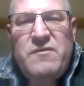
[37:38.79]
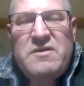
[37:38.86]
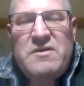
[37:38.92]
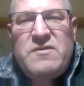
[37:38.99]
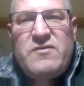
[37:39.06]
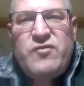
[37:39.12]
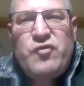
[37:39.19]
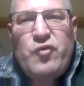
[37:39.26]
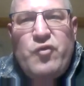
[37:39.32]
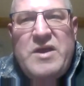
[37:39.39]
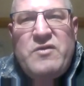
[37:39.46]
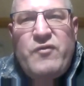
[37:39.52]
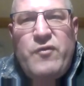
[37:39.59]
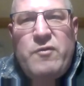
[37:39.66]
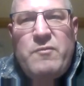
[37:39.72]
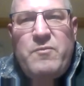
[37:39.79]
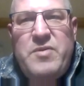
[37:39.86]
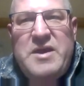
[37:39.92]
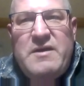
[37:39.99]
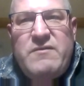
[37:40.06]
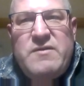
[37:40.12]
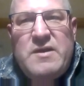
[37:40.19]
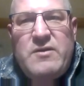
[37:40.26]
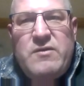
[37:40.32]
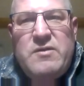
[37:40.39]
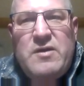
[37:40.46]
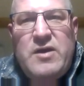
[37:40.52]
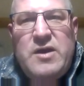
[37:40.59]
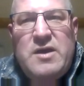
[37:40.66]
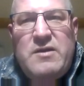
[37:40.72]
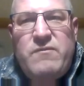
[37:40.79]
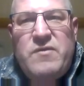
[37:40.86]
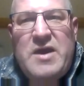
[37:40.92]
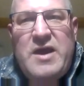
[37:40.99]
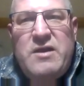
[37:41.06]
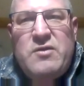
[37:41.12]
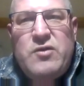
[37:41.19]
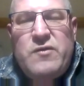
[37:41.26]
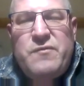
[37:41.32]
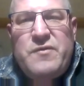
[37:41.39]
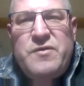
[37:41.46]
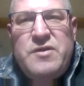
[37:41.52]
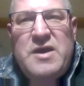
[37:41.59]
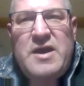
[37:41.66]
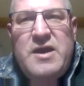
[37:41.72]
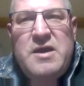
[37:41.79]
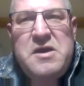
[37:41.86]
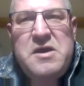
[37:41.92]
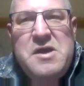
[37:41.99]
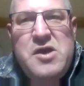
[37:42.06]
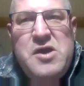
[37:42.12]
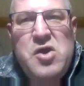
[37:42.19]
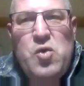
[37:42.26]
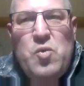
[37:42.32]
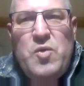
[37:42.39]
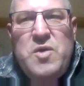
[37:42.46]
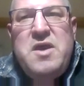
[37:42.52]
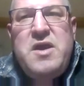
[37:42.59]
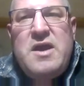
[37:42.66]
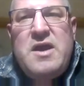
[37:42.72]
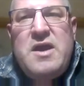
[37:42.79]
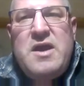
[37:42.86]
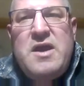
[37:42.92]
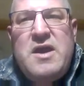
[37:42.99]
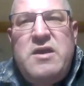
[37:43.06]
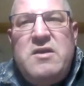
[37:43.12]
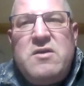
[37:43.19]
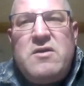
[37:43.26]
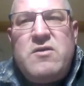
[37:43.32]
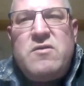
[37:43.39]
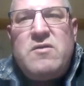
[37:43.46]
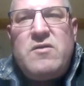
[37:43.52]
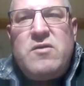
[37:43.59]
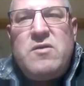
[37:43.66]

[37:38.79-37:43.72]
This is stress for pigs, and in the end of the day, we eat a